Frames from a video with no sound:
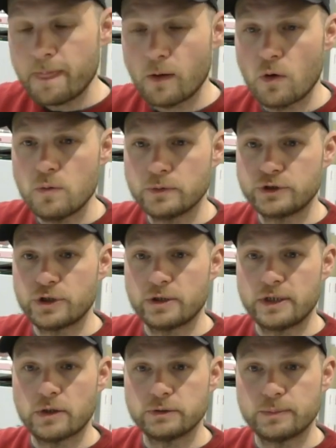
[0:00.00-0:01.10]
almost
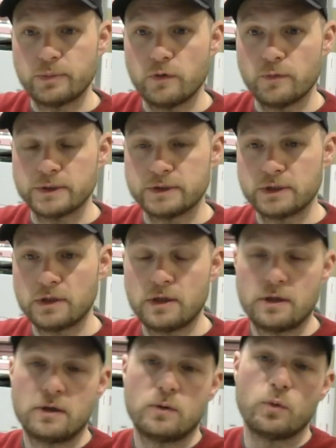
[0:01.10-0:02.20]
certainly those improvements
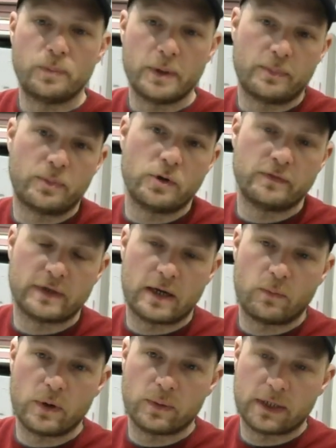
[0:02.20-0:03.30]
would be approved,
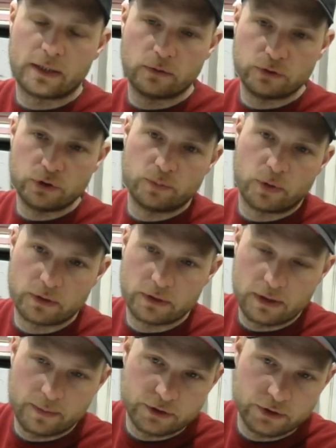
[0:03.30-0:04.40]
and we would add those new product
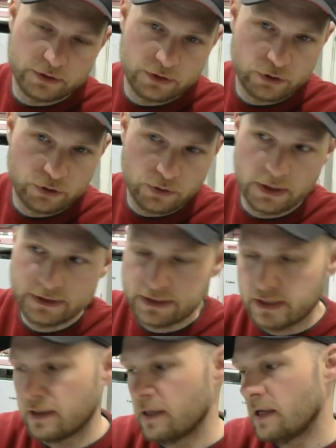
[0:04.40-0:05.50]
images to the
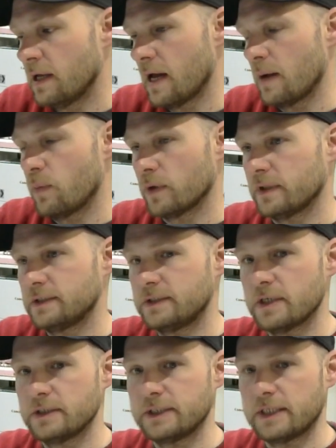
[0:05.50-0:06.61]
listing. And what this
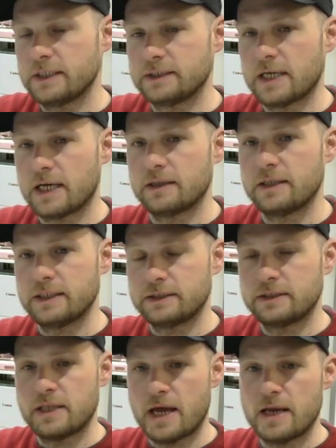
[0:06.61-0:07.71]
does is that this
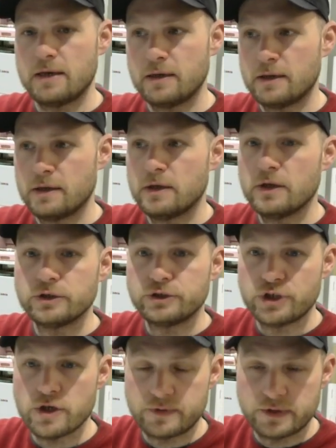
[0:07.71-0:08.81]
then
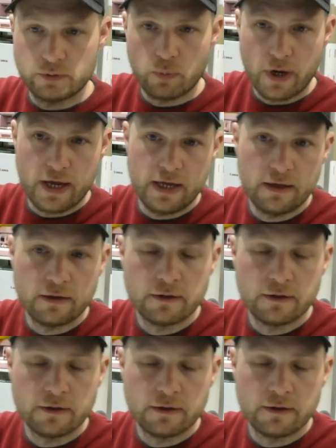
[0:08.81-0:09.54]
serves as a way